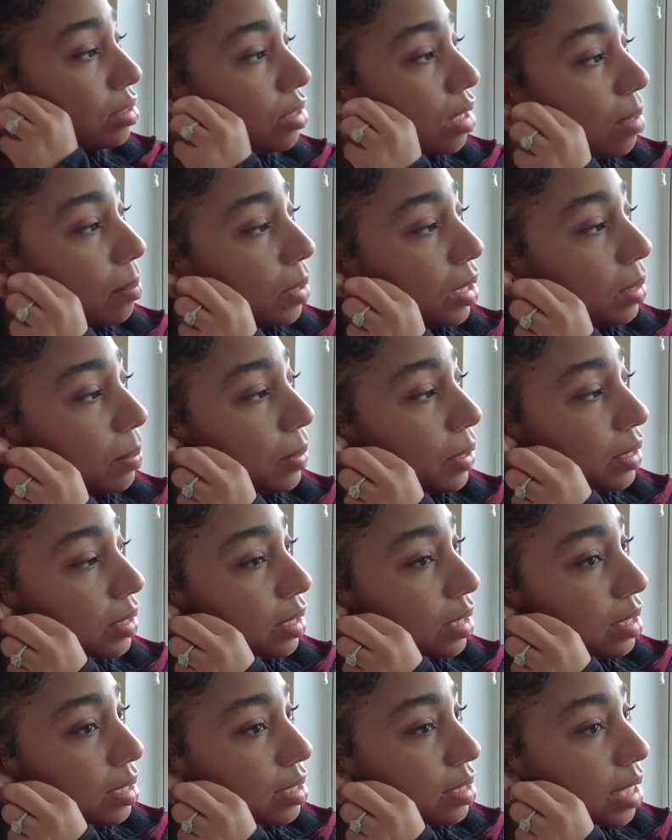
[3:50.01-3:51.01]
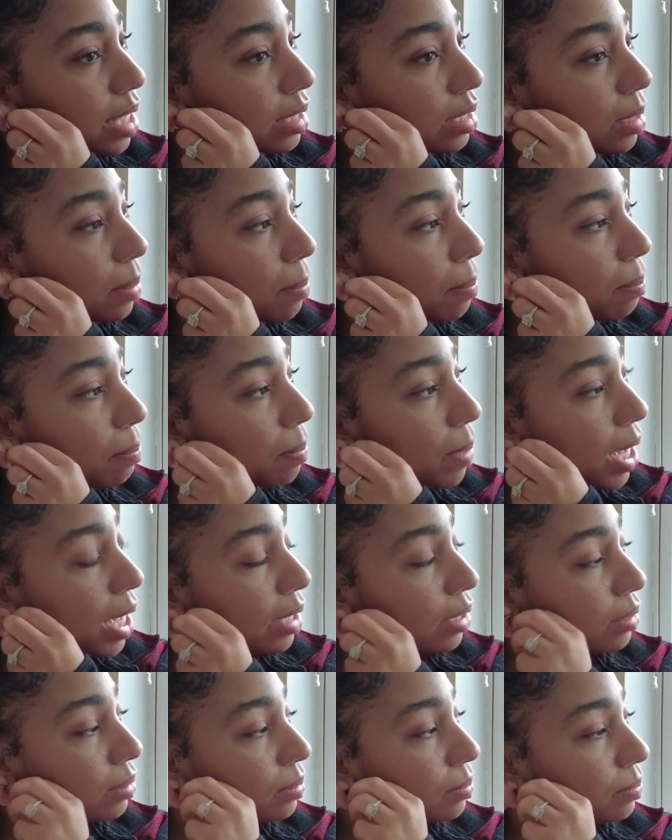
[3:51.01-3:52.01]
So I'm going to put these at the
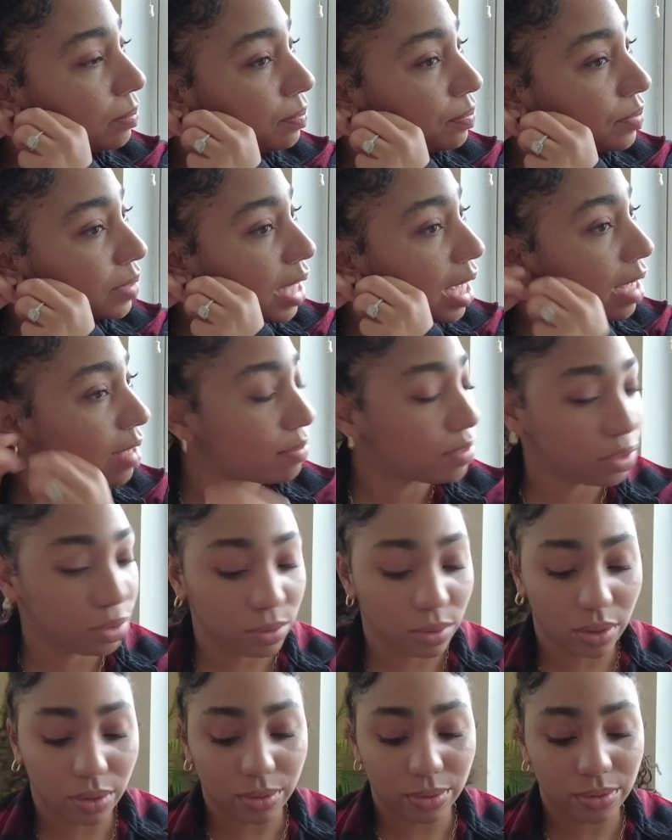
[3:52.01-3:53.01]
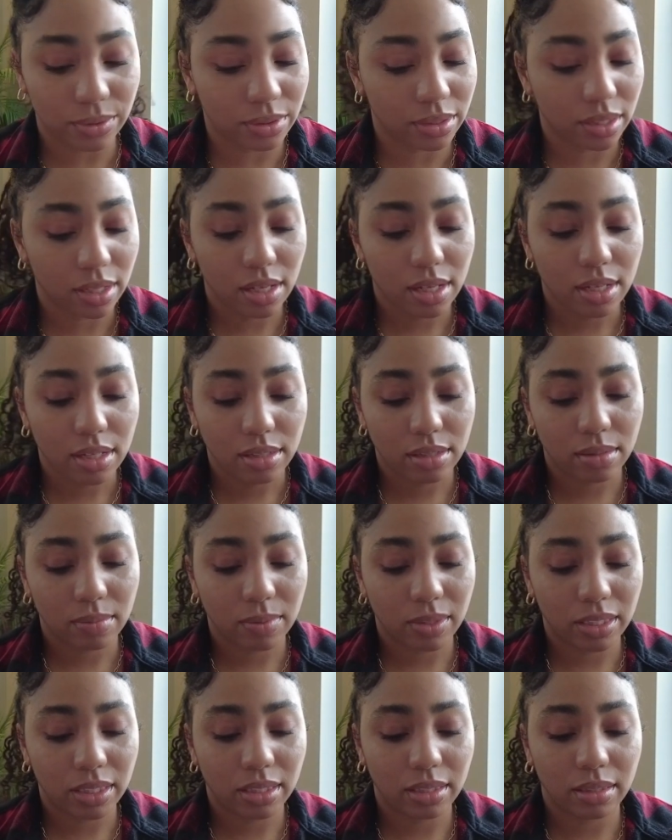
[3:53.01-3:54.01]
bottom I have two holes, so I'm
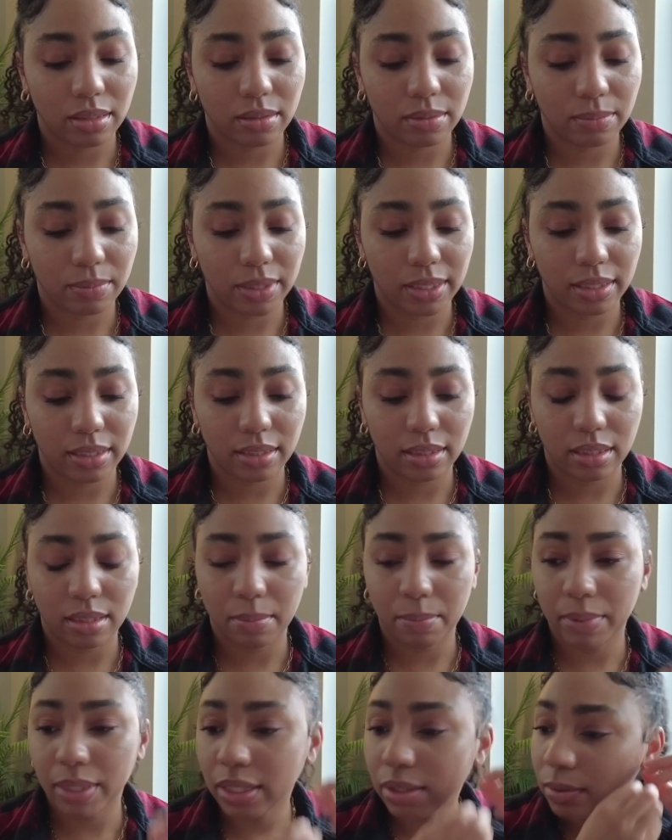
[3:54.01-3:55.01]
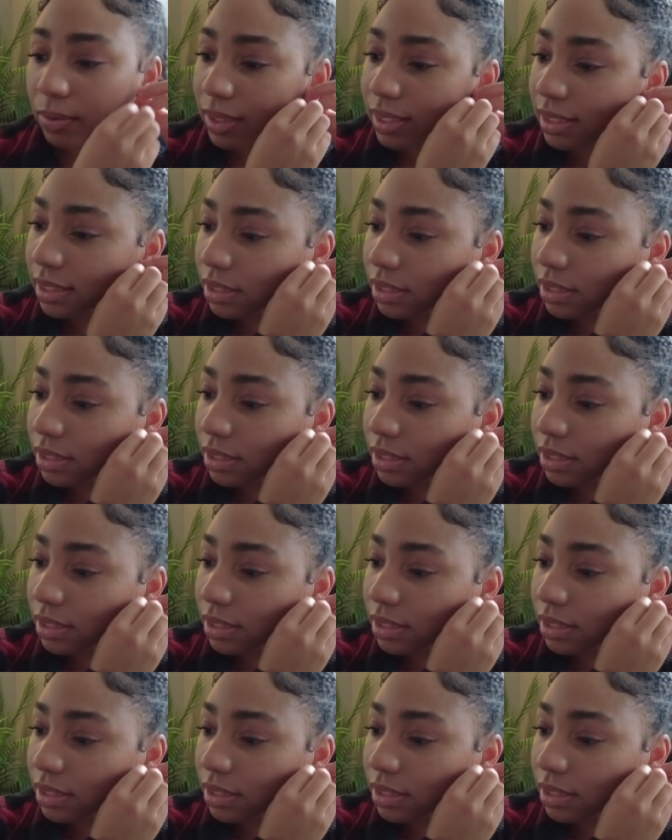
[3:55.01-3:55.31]
gonna put the bigger ones.